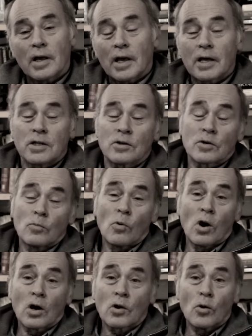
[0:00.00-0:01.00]
And you can
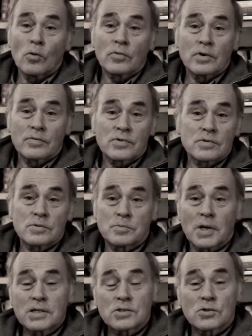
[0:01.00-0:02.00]
walk over, and if there's
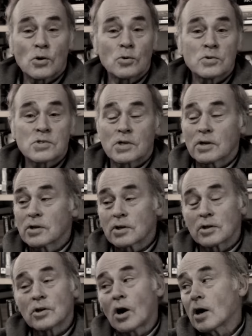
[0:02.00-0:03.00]
nice stones there, you
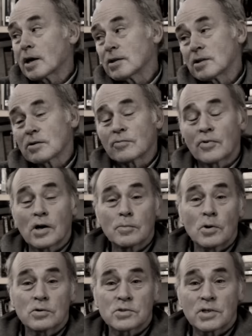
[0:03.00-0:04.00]
can knock at the
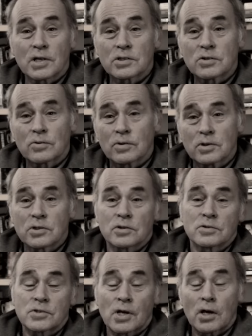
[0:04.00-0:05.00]
farmhouse next to it and
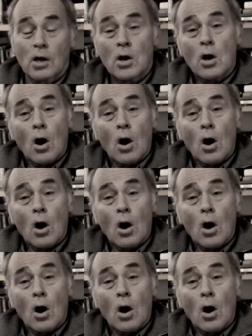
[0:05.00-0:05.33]
you'll say,